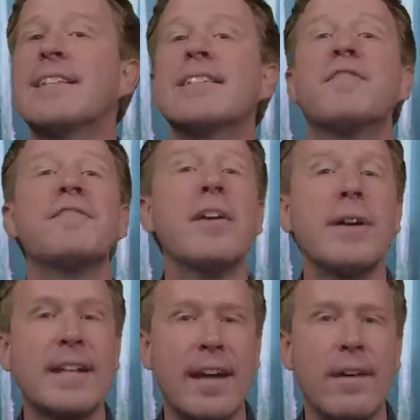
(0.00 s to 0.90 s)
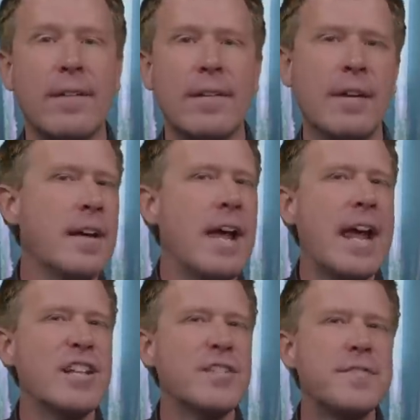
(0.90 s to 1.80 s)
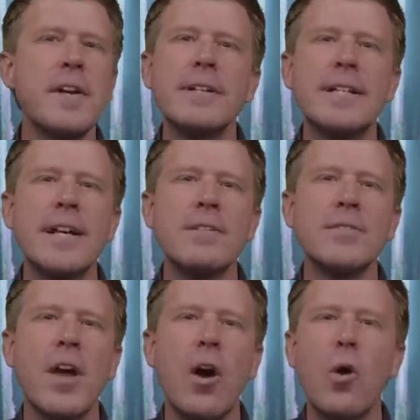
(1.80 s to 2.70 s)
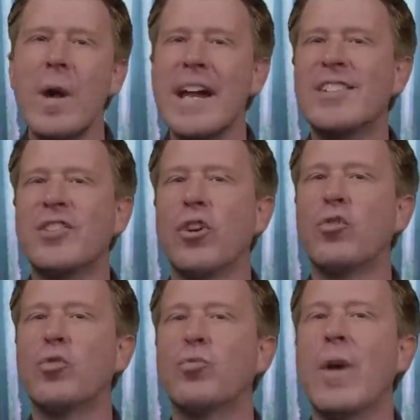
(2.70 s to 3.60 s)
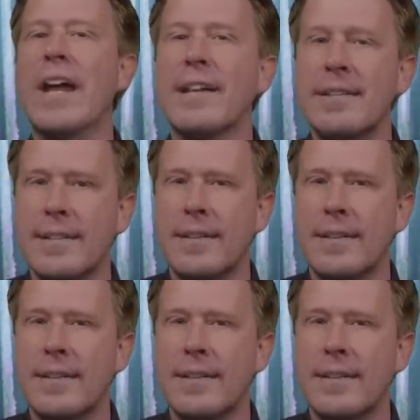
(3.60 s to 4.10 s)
this is a fairy tale. And as fairy tales go, it's the greatest.